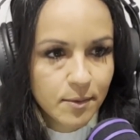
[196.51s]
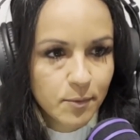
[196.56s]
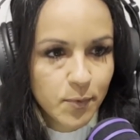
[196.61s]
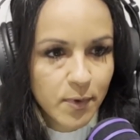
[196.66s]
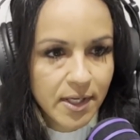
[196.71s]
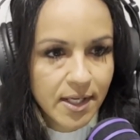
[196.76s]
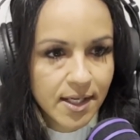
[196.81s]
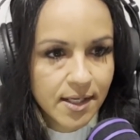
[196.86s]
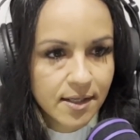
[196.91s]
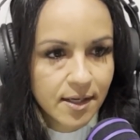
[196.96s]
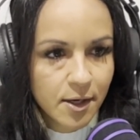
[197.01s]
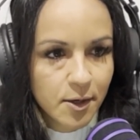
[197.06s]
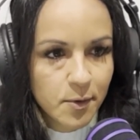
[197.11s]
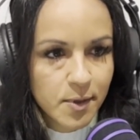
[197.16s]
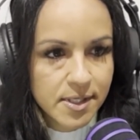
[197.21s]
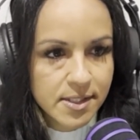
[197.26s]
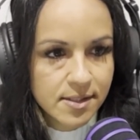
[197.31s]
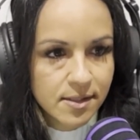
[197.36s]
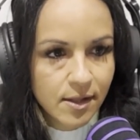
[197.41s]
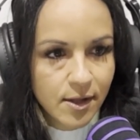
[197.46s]
We can go
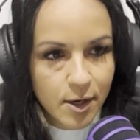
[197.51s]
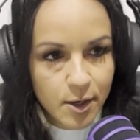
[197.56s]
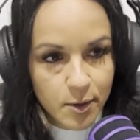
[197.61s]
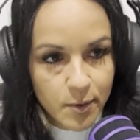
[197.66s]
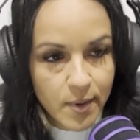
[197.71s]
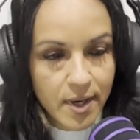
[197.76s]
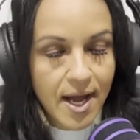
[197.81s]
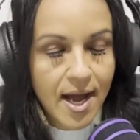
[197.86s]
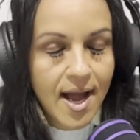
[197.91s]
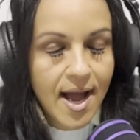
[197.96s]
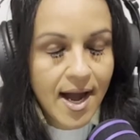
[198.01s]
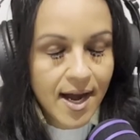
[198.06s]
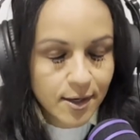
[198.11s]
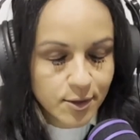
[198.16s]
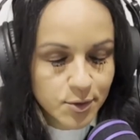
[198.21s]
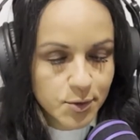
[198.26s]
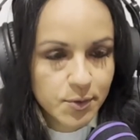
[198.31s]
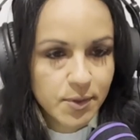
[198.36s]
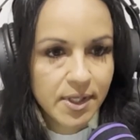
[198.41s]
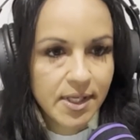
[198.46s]
as low
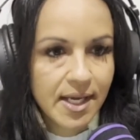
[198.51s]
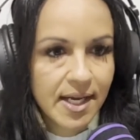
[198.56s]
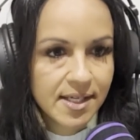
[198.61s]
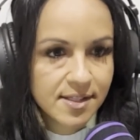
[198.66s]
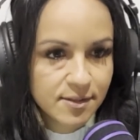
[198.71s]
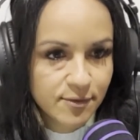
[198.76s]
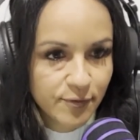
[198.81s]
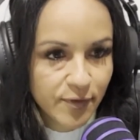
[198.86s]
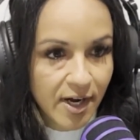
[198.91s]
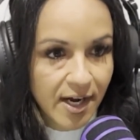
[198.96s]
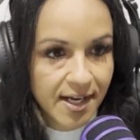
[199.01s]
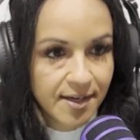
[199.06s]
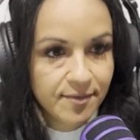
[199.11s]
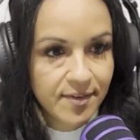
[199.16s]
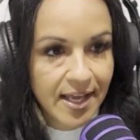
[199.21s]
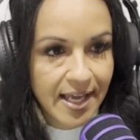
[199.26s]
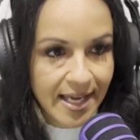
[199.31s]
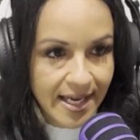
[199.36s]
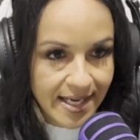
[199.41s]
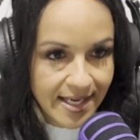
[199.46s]
actually as
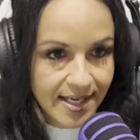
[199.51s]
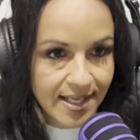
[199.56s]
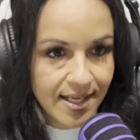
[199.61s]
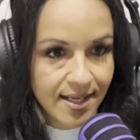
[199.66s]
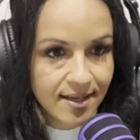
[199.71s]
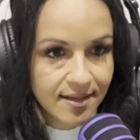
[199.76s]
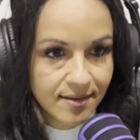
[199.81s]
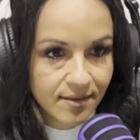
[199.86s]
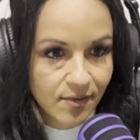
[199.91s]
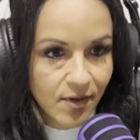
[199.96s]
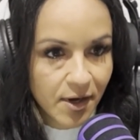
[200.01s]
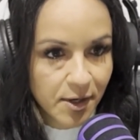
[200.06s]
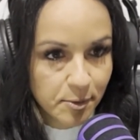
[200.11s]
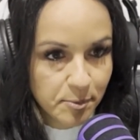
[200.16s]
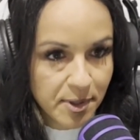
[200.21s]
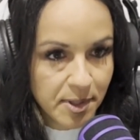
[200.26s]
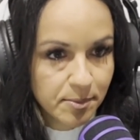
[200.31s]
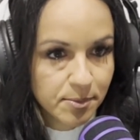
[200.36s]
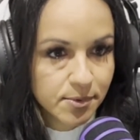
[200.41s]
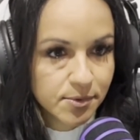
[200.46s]
580, and a lot of
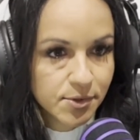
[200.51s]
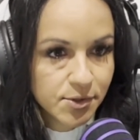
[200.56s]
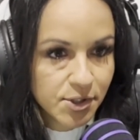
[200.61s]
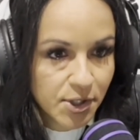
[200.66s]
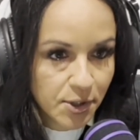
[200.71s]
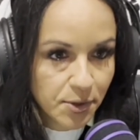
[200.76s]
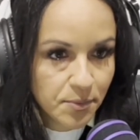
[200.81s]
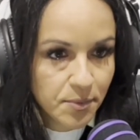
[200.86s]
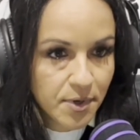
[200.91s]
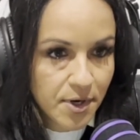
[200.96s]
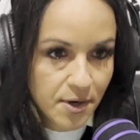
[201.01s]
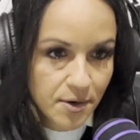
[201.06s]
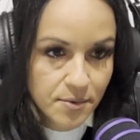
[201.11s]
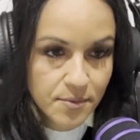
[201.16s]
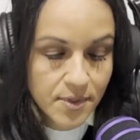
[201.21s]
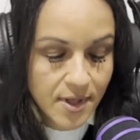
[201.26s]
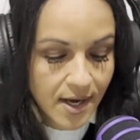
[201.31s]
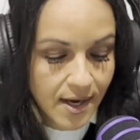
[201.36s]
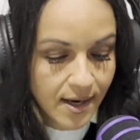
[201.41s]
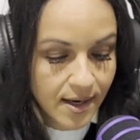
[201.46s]
people don't know
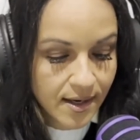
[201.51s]
that.